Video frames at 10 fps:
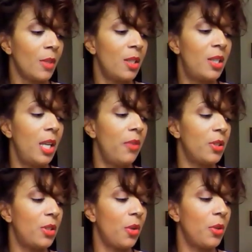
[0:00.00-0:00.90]
Stephen
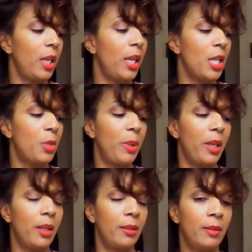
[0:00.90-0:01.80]
told
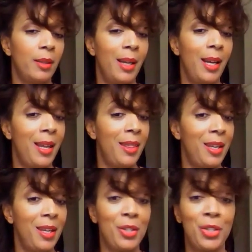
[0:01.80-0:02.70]
ESPN. And
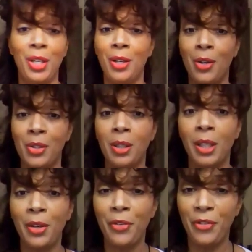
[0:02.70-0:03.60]
then she goes a
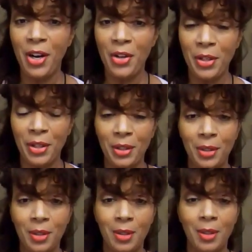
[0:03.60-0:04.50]
little further
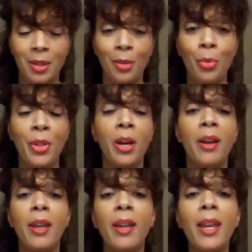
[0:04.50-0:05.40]
with
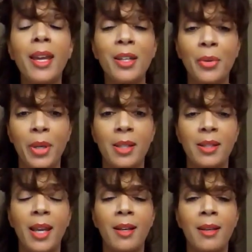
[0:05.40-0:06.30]
her
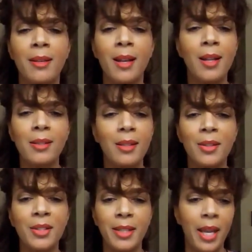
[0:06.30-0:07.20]
ignorance and her
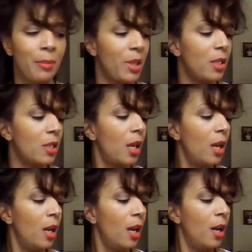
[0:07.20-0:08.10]
nonsensical statements.
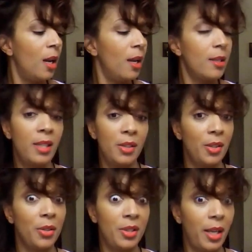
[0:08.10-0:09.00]

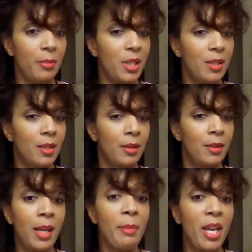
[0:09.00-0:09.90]
Sensical statements.
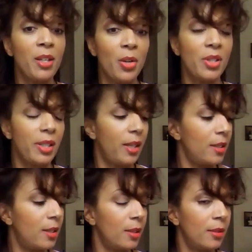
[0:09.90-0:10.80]
They make no
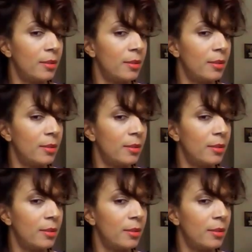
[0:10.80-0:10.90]
sense.